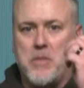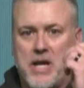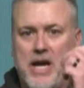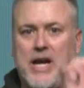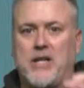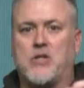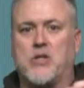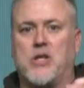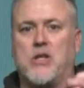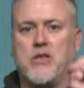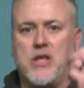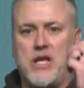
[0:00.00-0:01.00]
But I
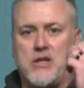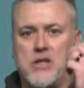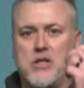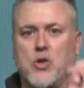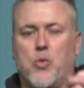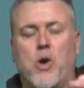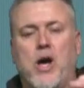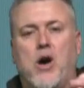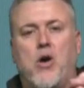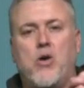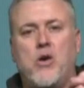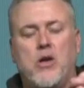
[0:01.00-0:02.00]
actually think the
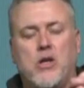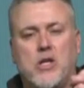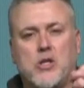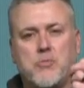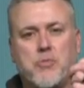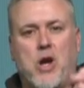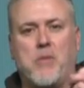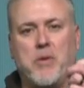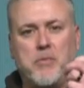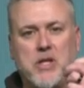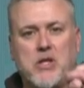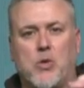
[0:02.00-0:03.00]
dwell is
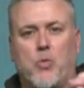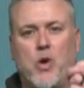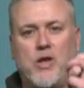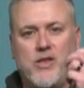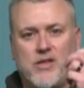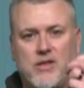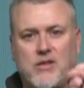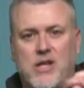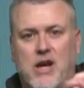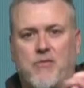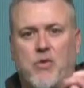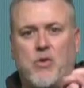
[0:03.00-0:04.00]
probably the one that the
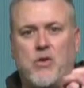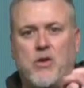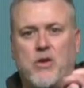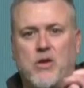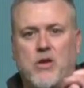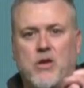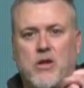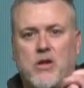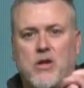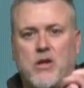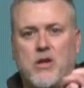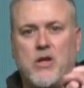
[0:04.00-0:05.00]
devil
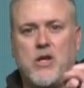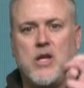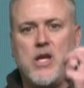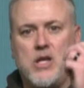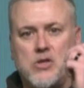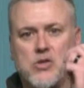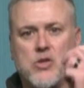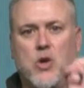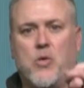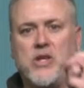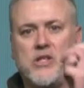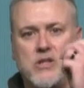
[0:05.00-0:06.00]
is
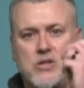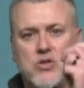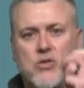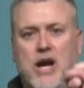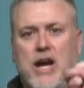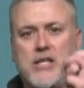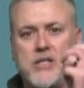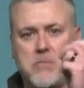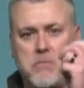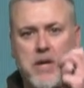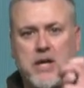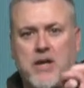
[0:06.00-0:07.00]
going to try to
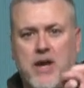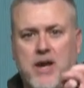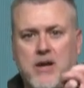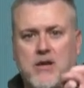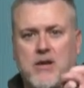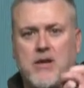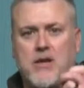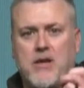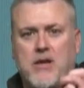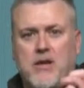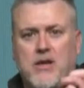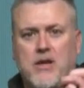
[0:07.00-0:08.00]
pick at,
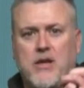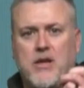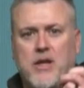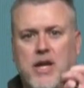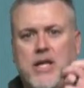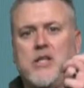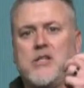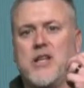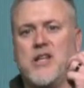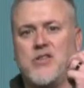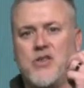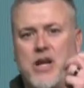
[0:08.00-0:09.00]
and he's
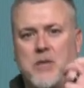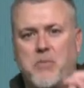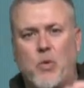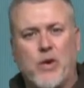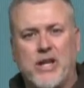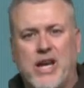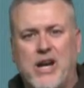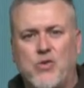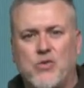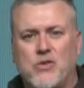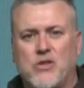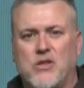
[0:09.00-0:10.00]
going to try to point
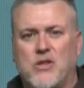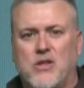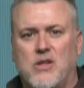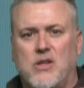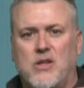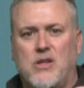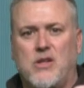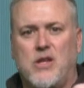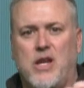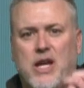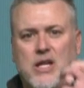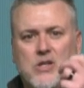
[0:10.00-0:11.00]
out,
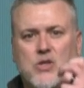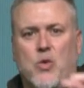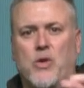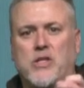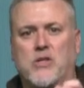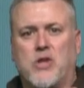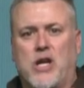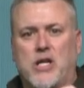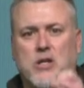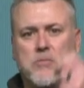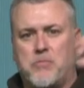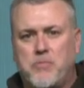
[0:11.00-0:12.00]
and he's going to try
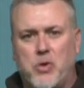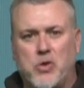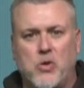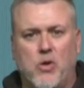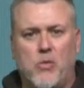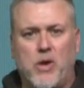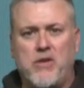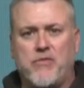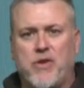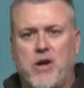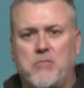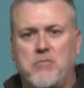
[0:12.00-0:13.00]
to pull you away
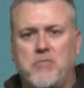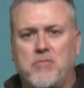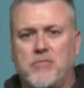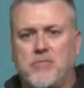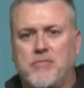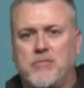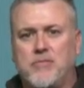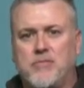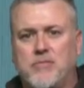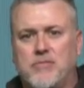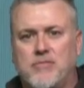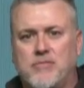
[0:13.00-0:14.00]
from.
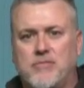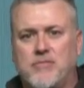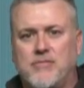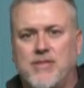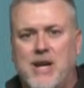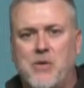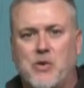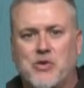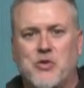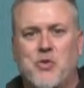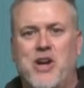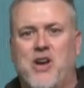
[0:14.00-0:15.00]
I will
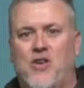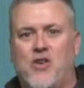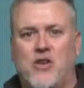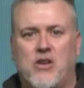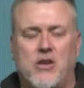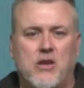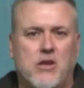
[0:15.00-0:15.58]
dwell.